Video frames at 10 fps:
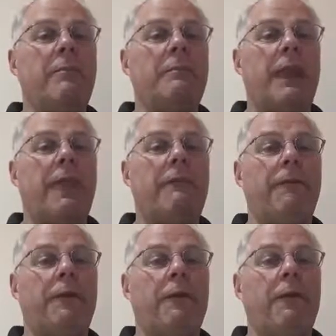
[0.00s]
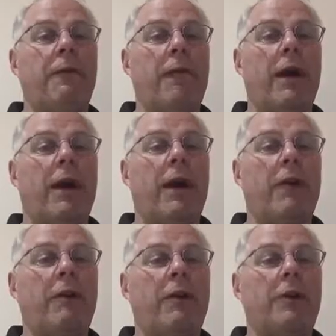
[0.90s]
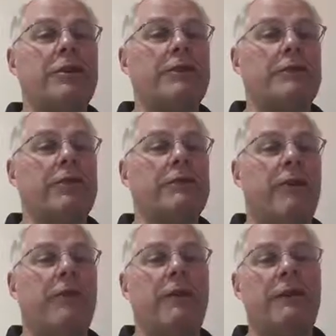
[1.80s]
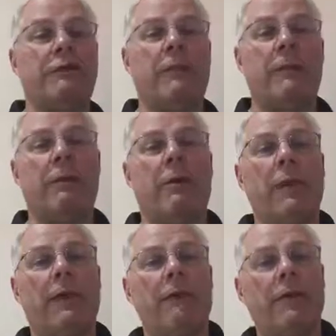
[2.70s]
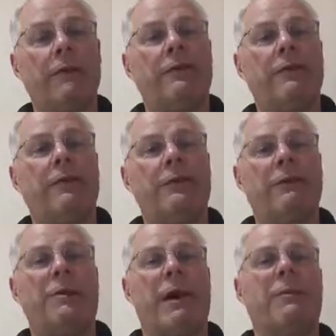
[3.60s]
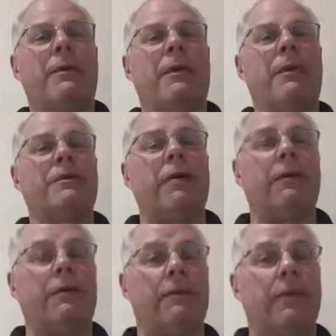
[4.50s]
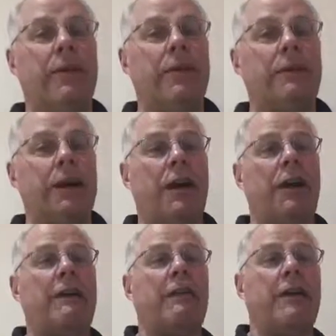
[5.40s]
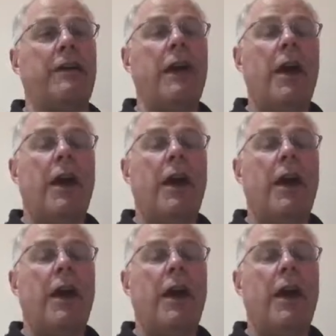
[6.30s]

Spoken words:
if you would like to join us for our virtual pub night, we had our first virtual pub night on VE Day evening.